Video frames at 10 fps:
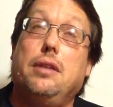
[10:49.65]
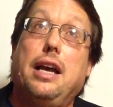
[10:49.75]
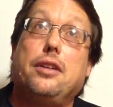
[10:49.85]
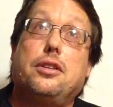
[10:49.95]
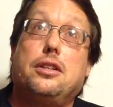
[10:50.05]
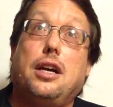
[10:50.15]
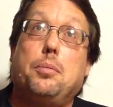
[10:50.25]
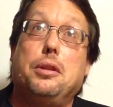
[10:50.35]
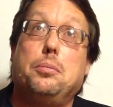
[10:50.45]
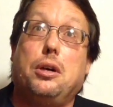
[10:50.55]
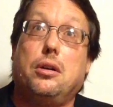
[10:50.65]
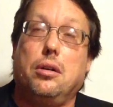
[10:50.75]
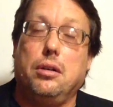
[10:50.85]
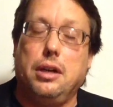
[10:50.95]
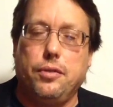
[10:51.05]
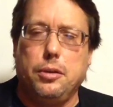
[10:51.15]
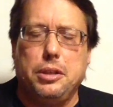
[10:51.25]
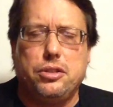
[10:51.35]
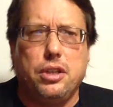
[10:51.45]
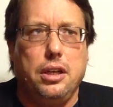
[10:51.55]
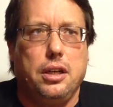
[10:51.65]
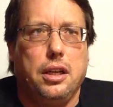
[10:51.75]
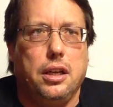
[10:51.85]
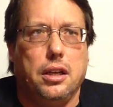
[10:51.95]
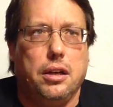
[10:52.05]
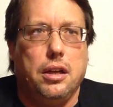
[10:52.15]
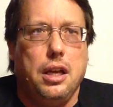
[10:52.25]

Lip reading: out the top of the barn, never to be seen again.